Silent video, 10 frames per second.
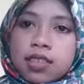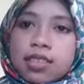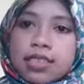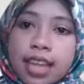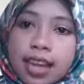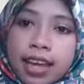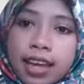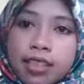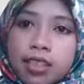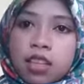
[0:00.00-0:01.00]

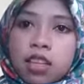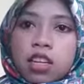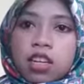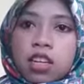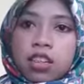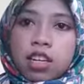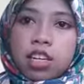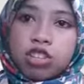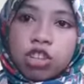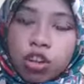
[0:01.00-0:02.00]
state,
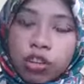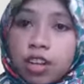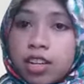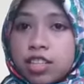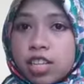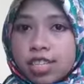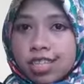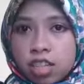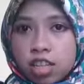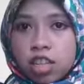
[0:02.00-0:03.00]
international
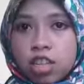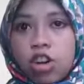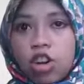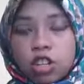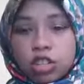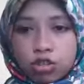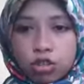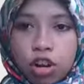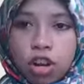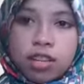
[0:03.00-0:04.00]
organization, holy
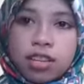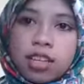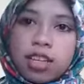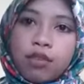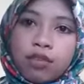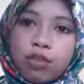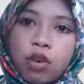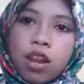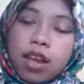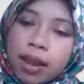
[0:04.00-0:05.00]
throne,
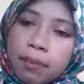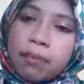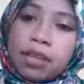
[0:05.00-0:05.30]
individual, and